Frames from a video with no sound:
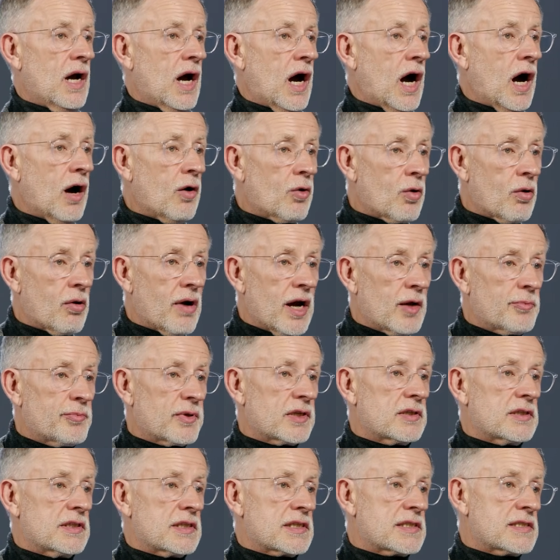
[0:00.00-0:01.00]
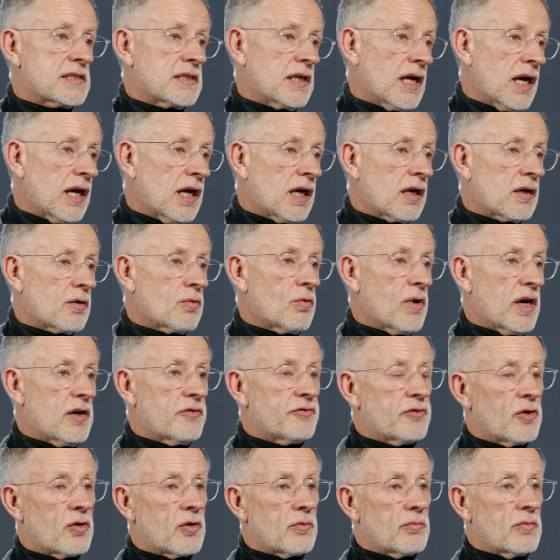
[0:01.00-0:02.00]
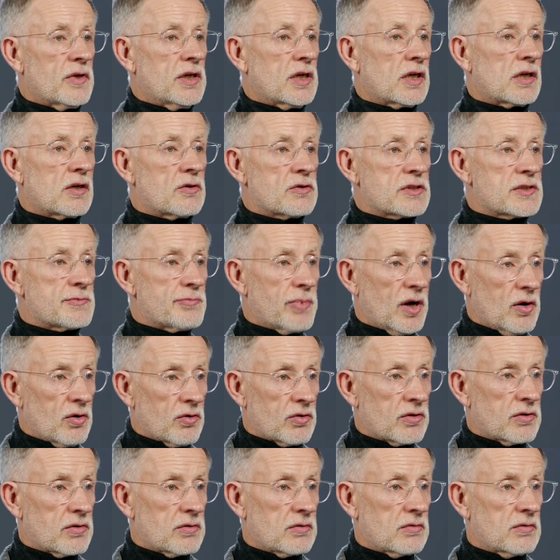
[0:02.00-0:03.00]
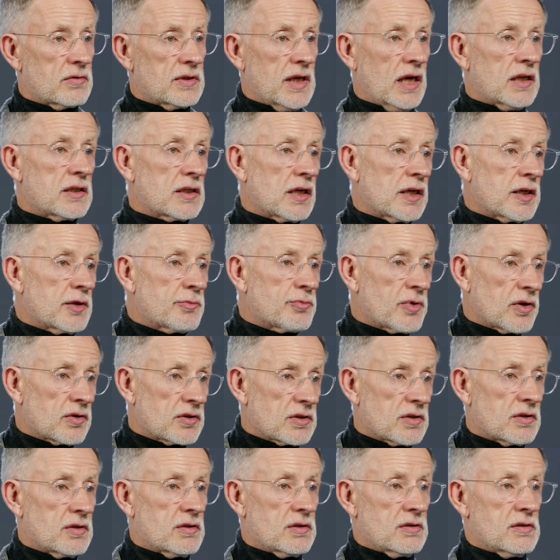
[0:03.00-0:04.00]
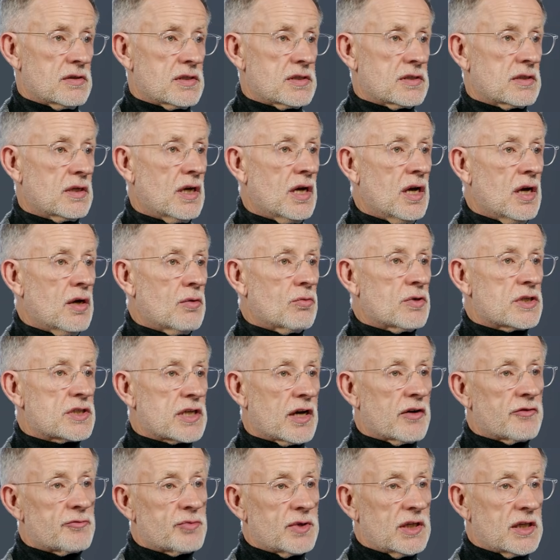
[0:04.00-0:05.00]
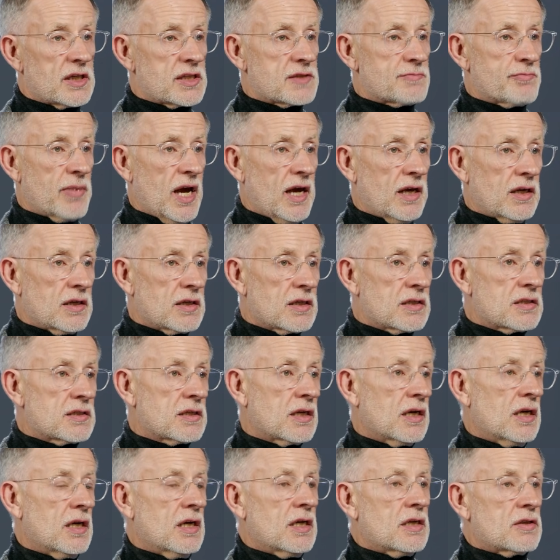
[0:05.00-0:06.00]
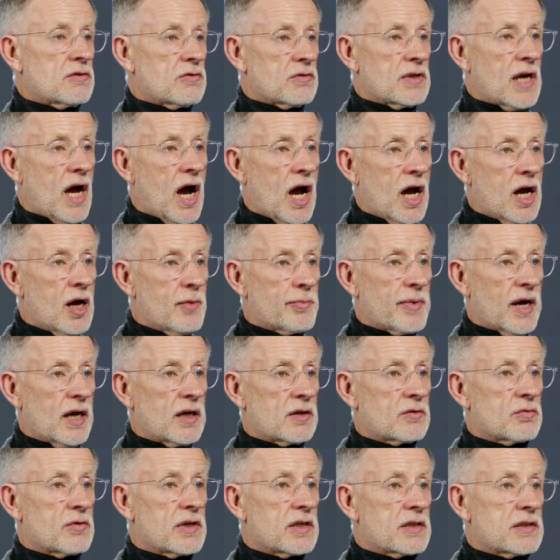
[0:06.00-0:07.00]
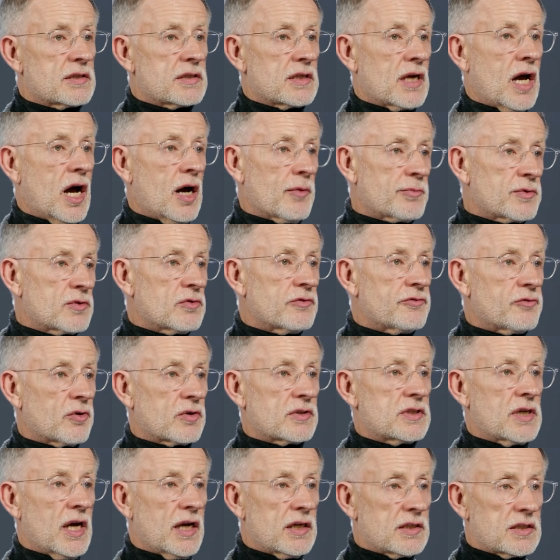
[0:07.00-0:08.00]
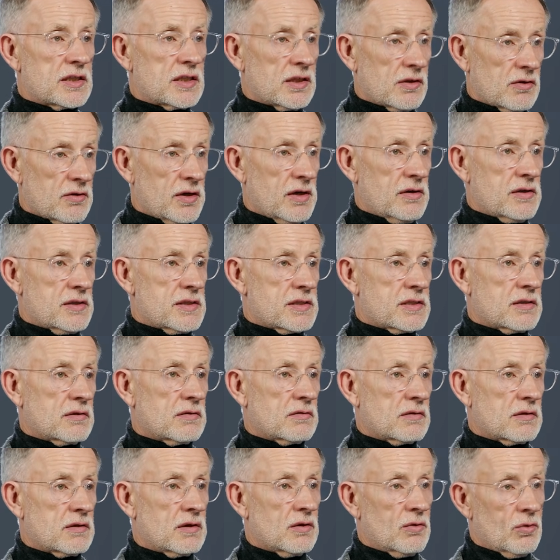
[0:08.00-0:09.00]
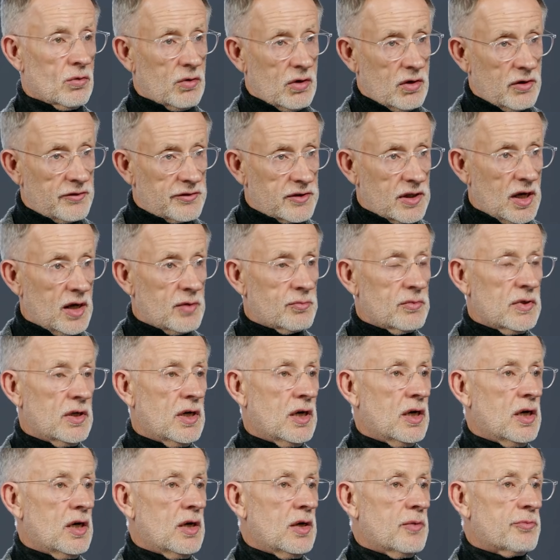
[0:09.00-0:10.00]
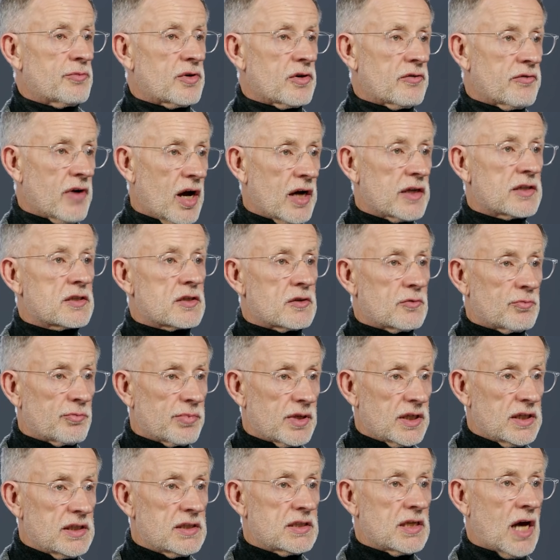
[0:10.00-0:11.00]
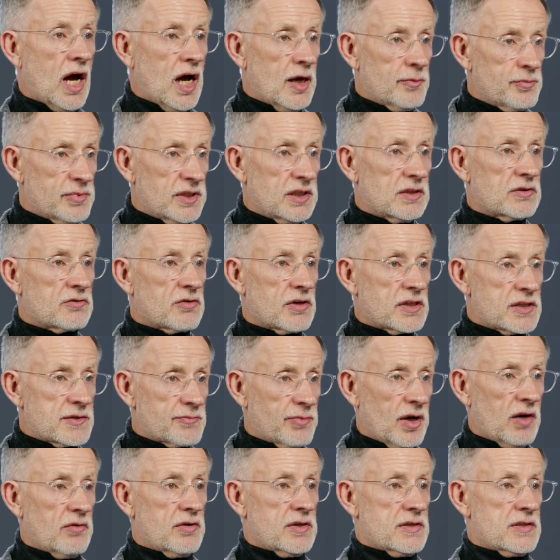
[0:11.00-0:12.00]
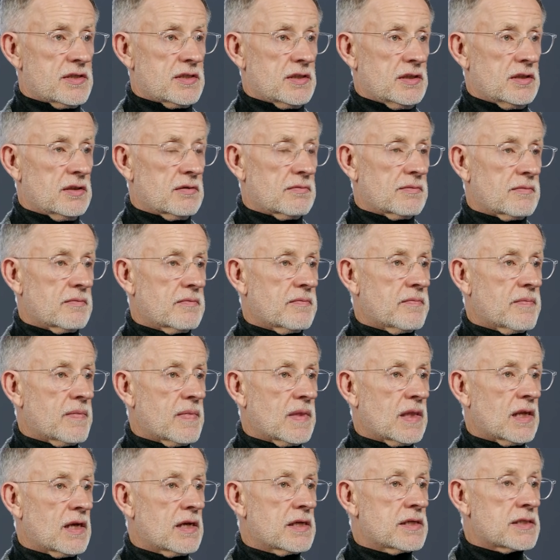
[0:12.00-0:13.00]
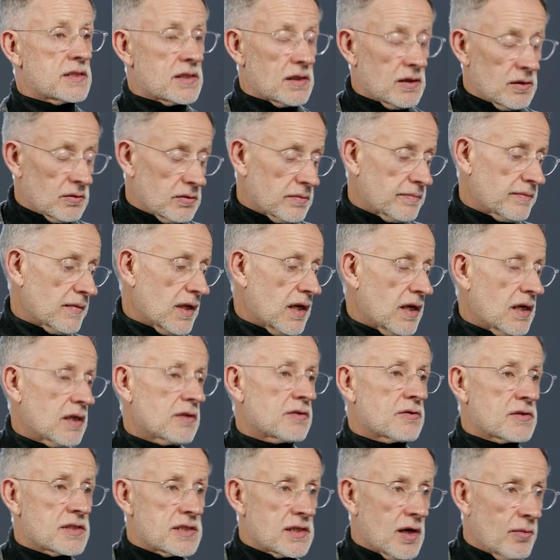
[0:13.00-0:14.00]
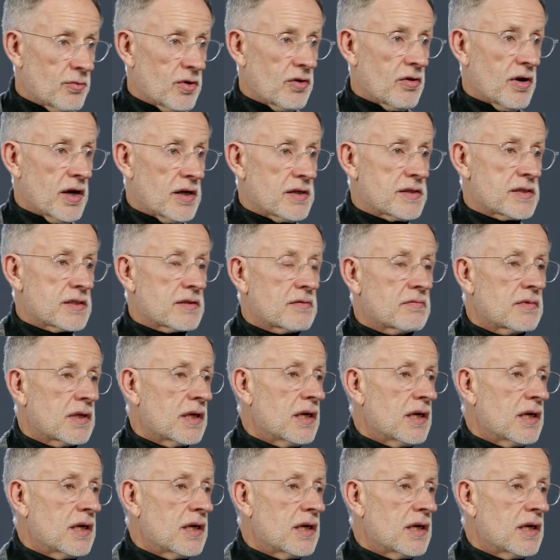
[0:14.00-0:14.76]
Our Wideband HDL waveform includes both data link protocols, which have been expanded to the higher bandwidth up to 48 kHz. All of them provide complete IP transparency. So, to summarize,